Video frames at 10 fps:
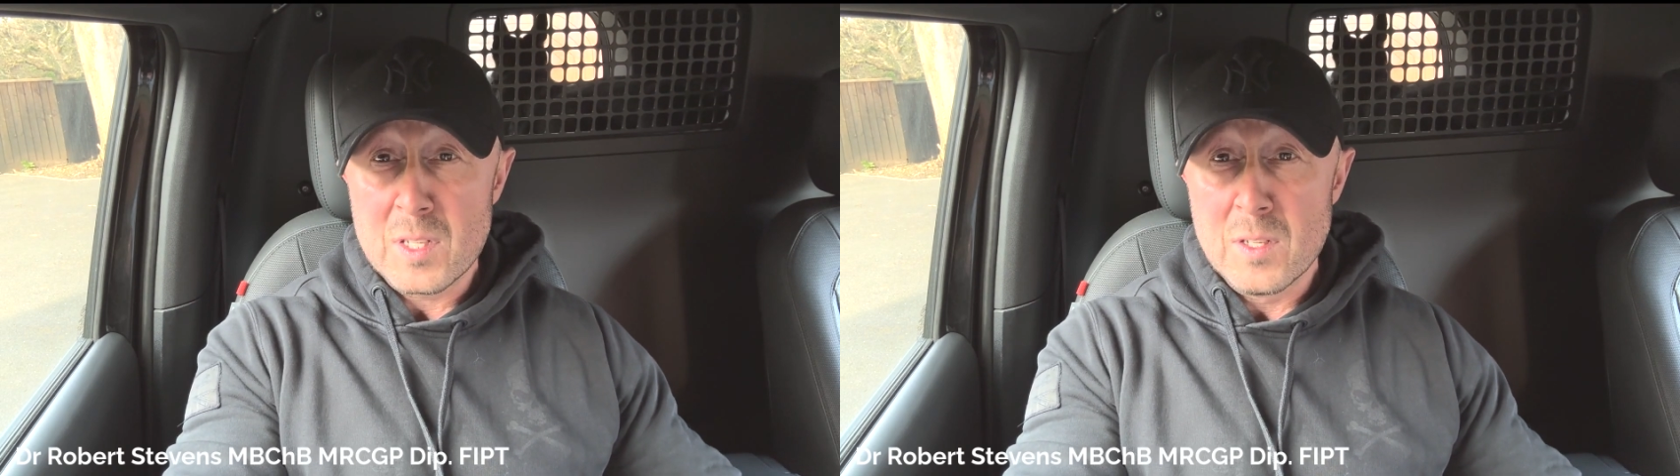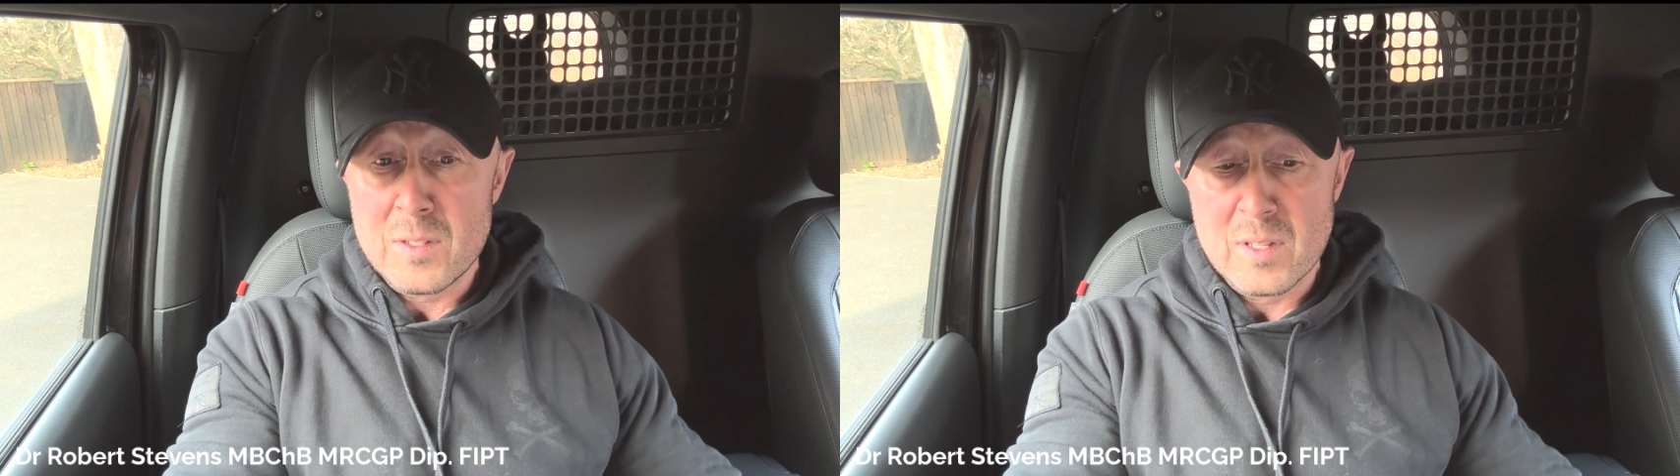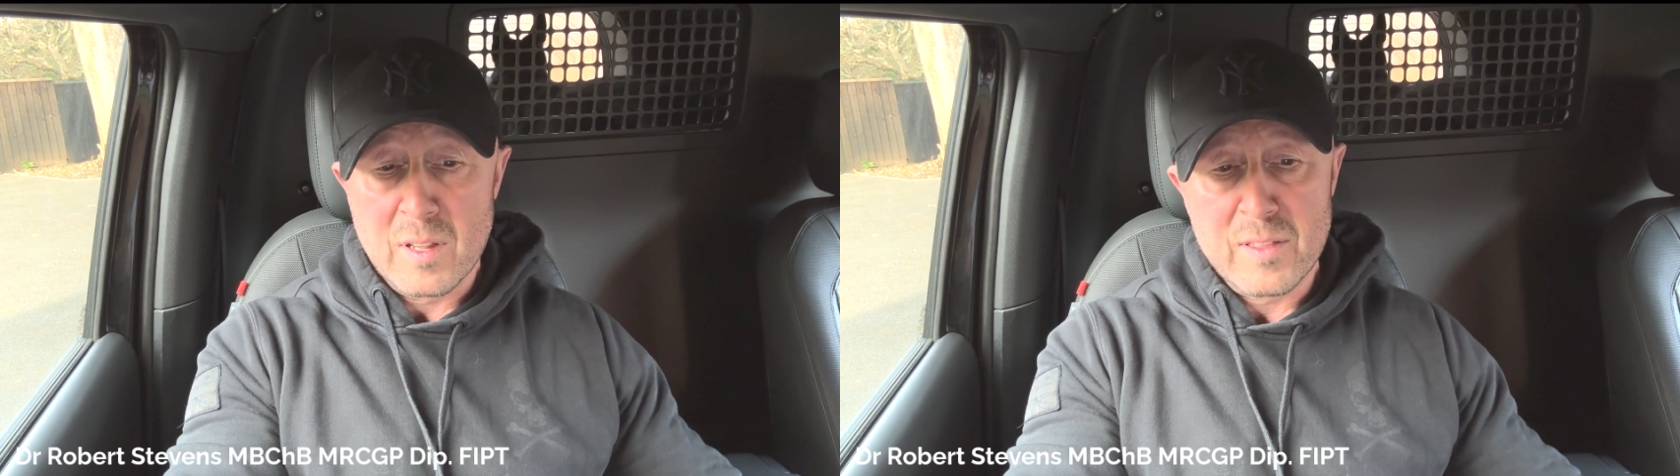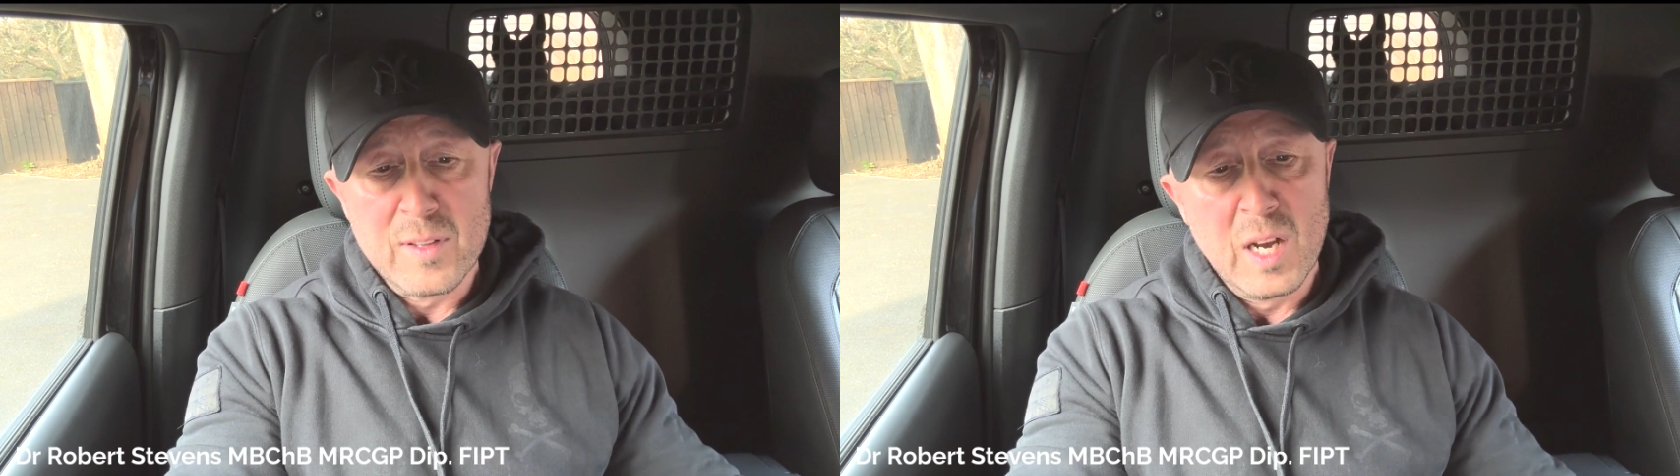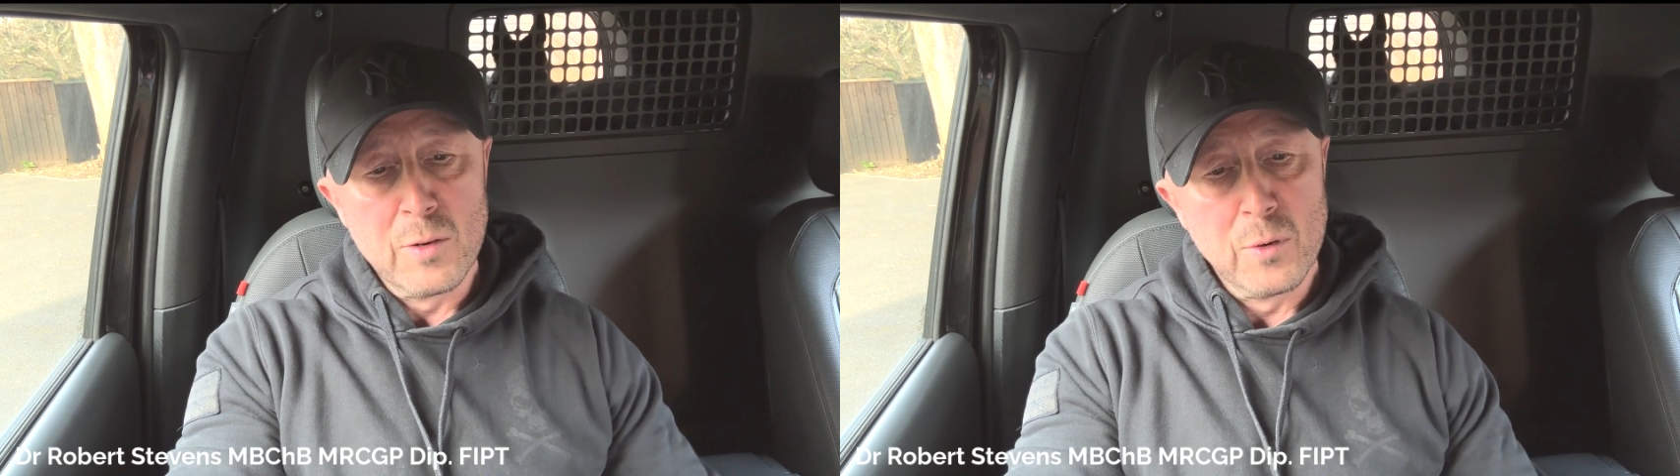looked at the
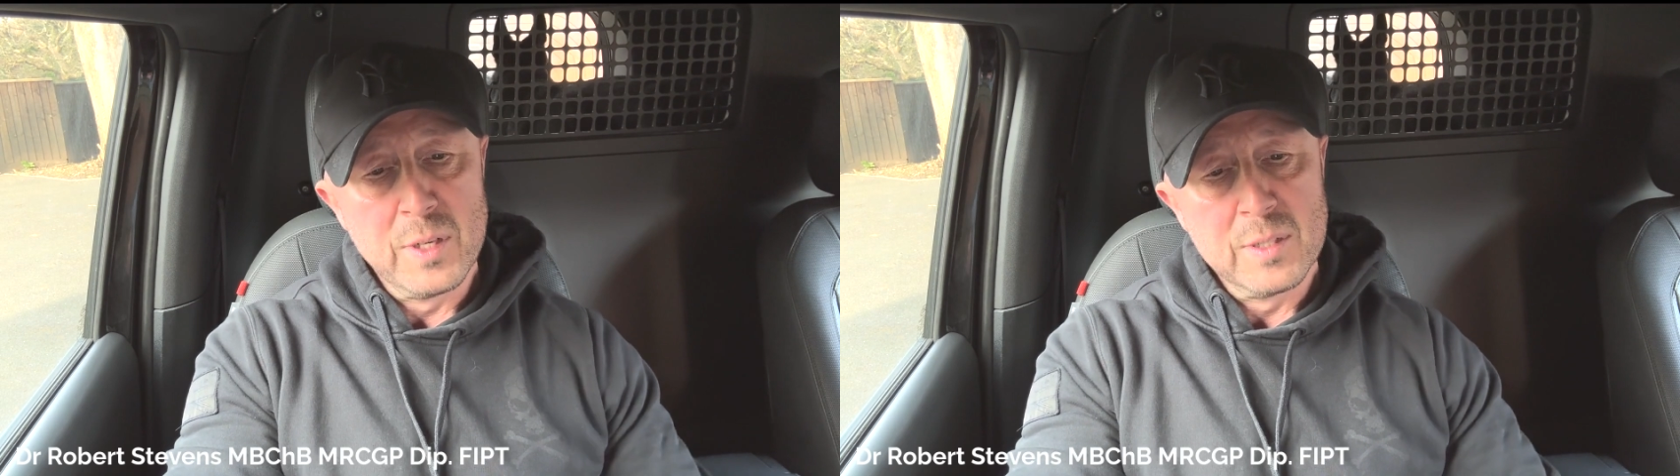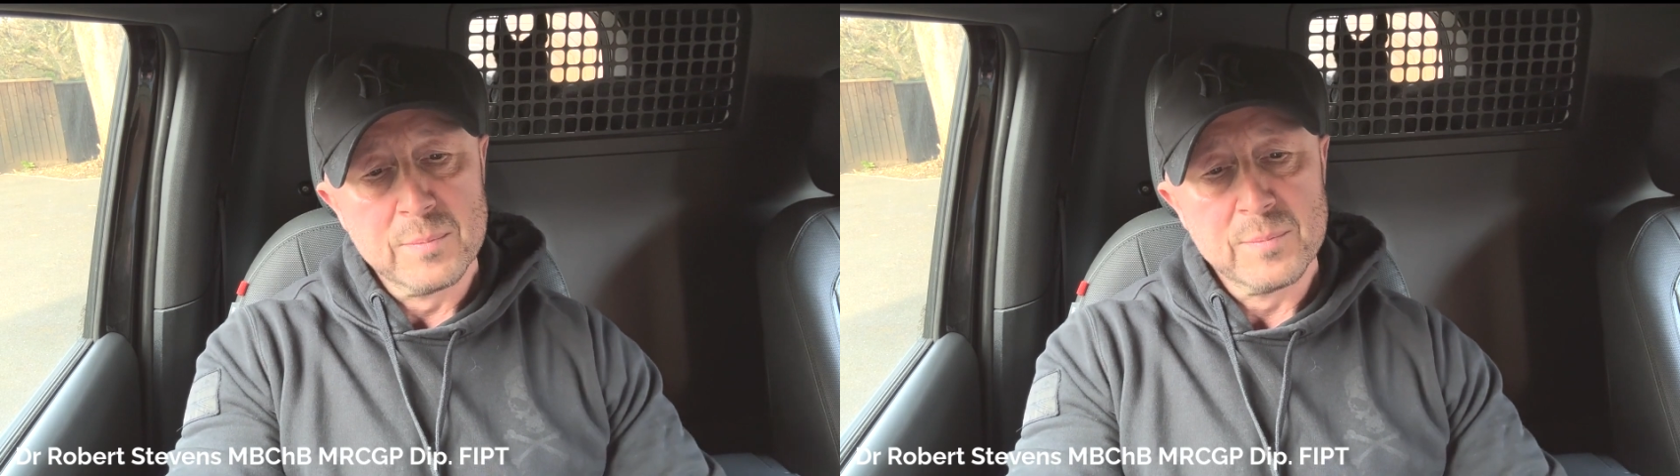thyroid